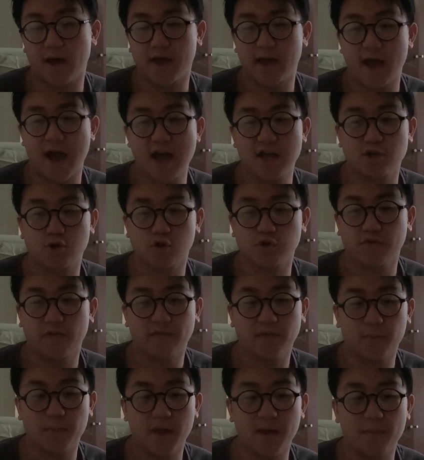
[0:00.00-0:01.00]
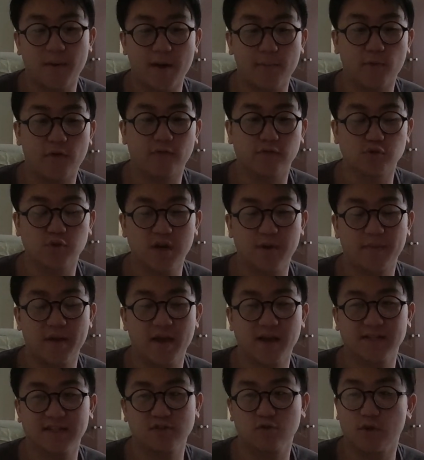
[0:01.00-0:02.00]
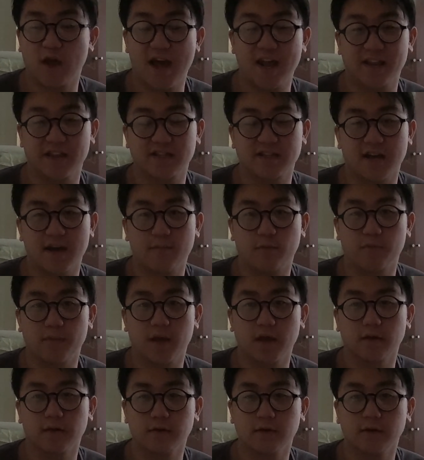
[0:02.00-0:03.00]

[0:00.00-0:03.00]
It actually cost 50p, but I bought for 20p because that's all I had at the time. I mean,